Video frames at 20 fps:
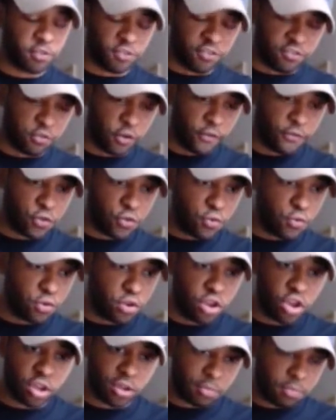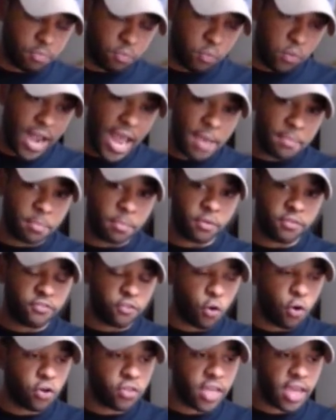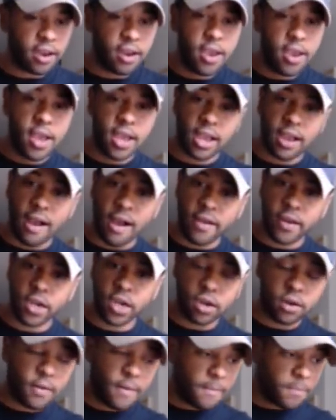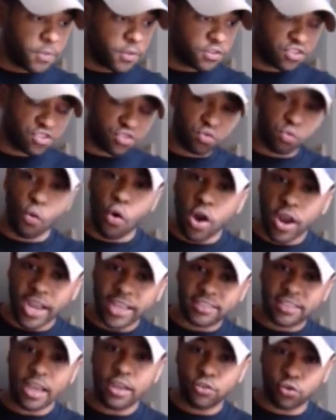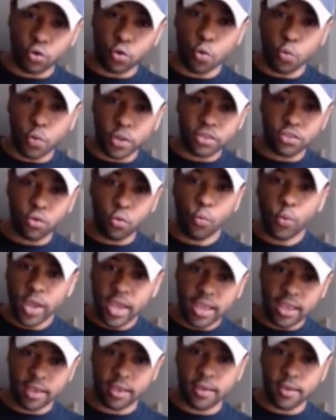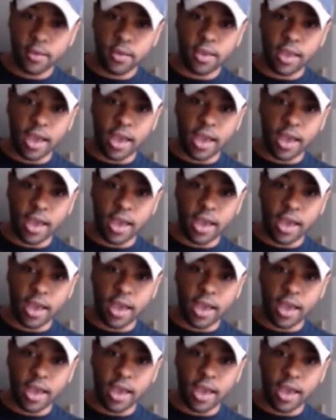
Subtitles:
If you look what happened before that, Conor swung at that dude with the wig.